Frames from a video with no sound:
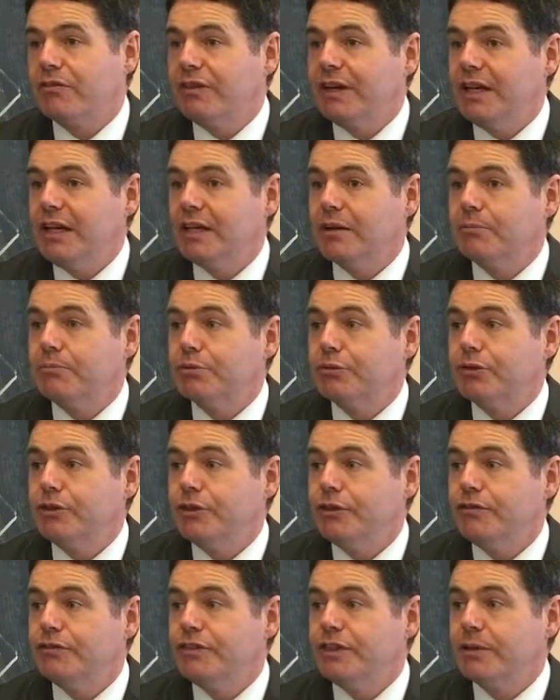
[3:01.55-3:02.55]
really
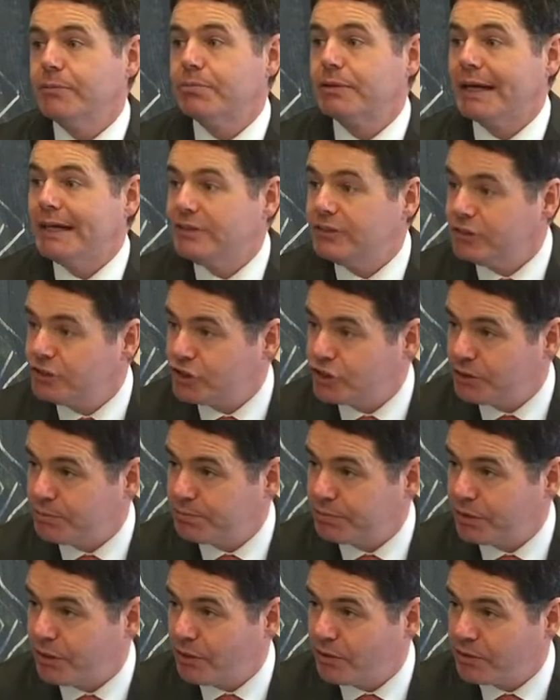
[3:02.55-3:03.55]
improve the apprenticeship
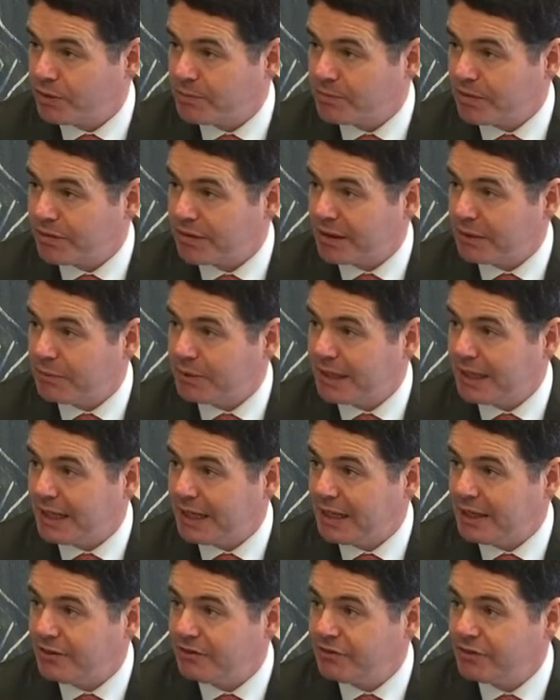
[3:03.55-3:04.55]
programs that we
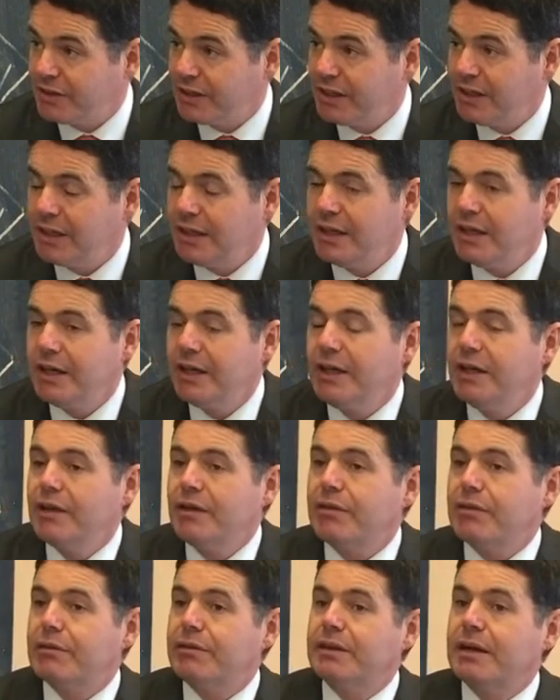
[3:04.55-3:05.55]
have,
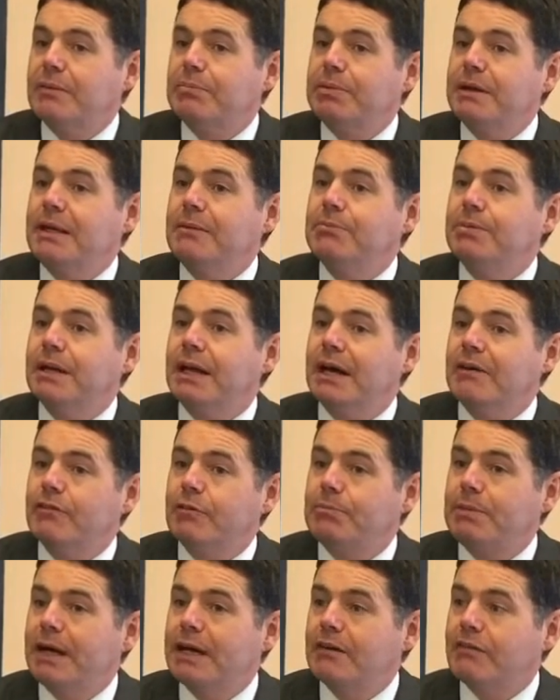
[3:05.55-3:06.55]
so that people have a
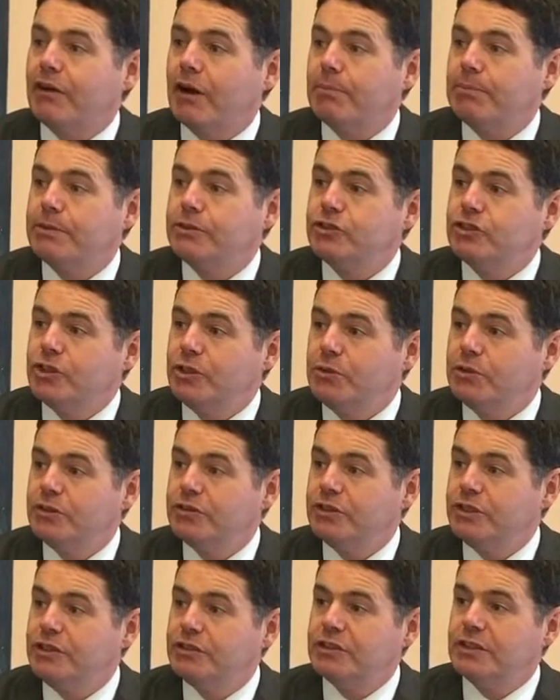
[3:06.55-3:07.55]
better
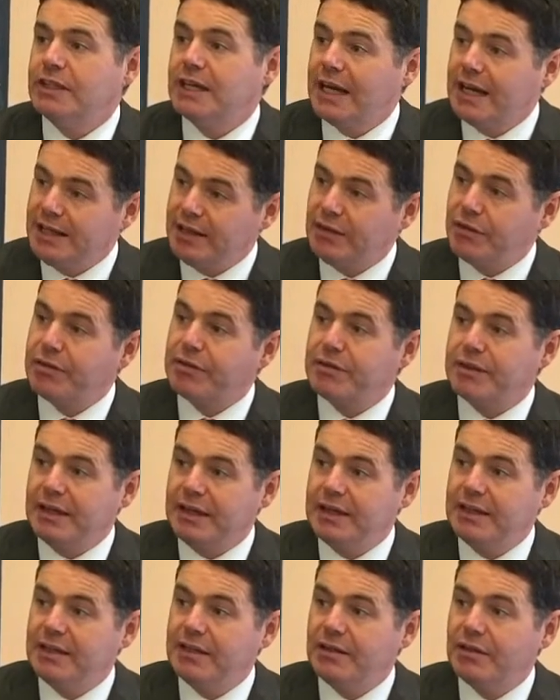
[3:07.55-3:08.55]
opportunity to gain
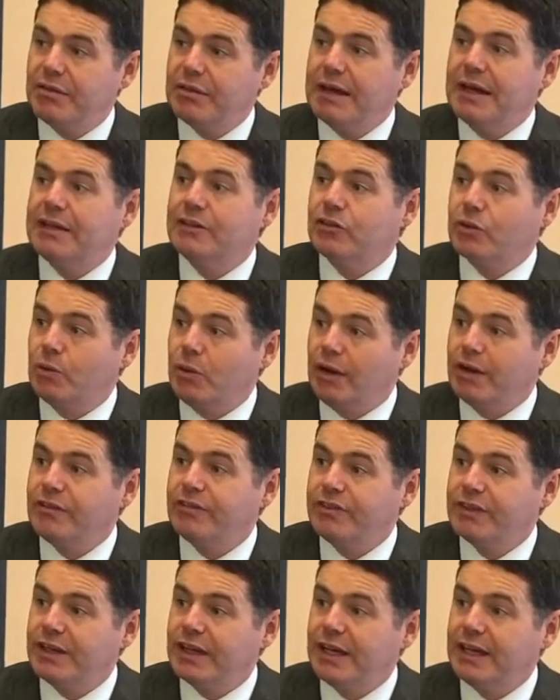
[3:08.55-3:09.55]
skills and
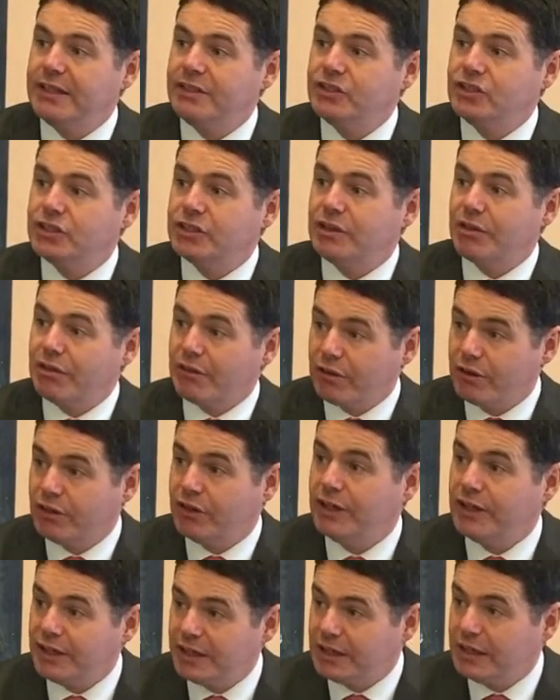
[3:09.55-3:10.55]
qualifications
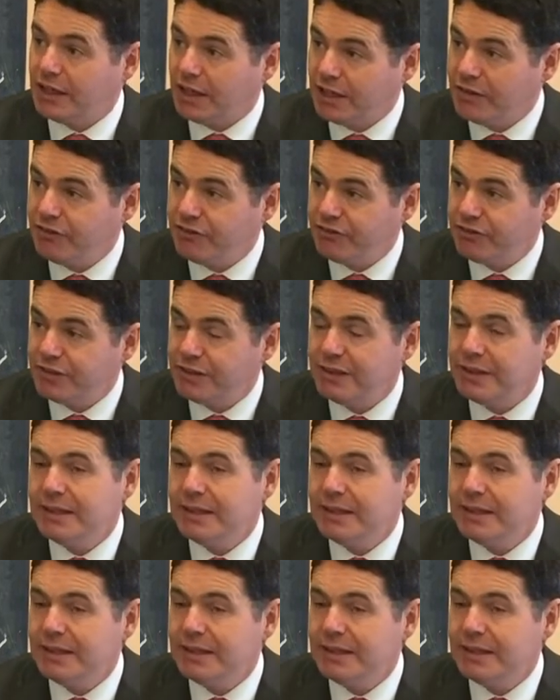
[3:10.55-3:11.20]
early in life.